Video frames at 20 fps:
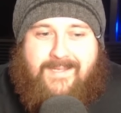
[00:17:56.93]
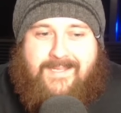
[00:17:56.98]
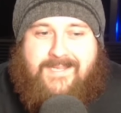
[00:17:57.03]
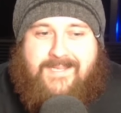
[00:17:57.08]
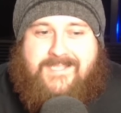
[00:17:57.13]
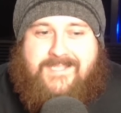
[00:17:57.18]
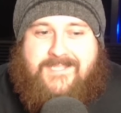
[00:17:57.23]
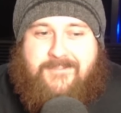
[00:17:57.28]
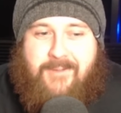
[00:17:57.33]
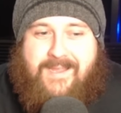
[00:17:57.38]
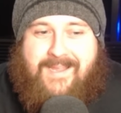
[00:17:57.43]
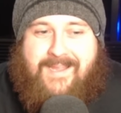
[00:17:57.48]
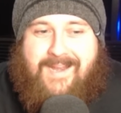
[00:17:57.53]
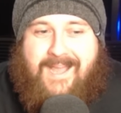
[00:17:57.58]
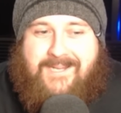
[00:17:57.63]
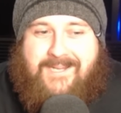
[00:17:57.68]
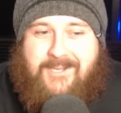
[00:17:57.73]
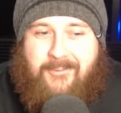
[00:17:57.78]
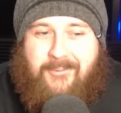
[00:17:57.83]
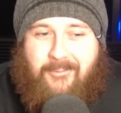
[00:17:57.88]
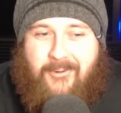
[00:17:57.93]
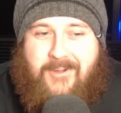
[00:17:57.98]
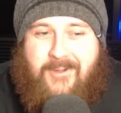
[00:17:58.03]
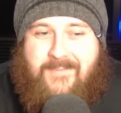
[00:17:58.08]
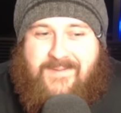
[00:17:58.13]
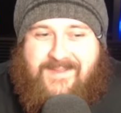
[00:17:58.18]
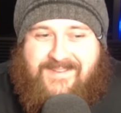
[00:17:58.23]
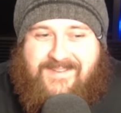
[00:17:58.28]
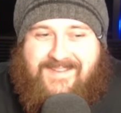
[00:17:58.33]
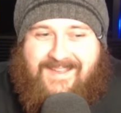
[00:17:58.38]
He's swinging like a
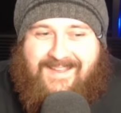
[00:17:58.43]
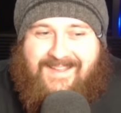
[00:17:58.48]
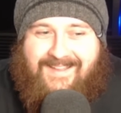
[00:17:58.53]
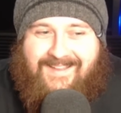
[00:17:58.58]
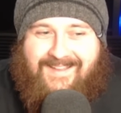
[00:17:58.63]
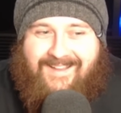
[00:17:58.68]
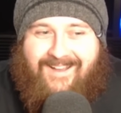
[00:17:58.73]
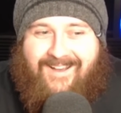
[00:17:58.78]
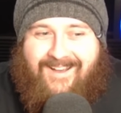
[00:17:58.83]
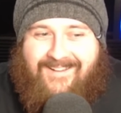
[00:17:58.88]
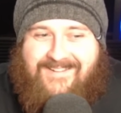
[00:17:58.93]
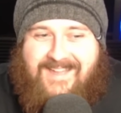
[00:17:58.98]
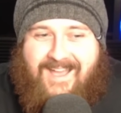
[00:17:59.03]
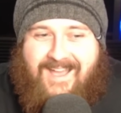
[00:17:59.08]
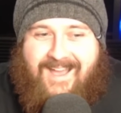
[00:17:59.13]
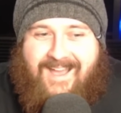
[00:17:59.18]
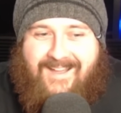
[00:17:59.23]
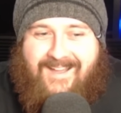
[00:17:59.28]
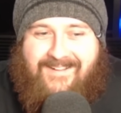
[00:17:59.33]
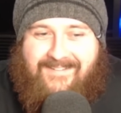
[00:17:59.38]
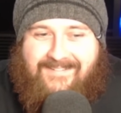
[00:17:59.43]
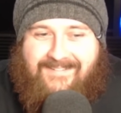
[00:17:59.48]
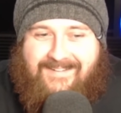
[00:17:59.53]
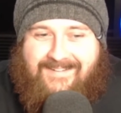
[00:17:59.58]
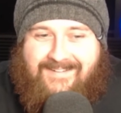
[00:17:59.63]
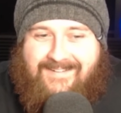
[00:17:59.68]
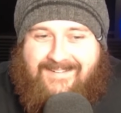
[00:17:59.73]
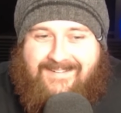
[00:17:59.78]
woman. Oh, no.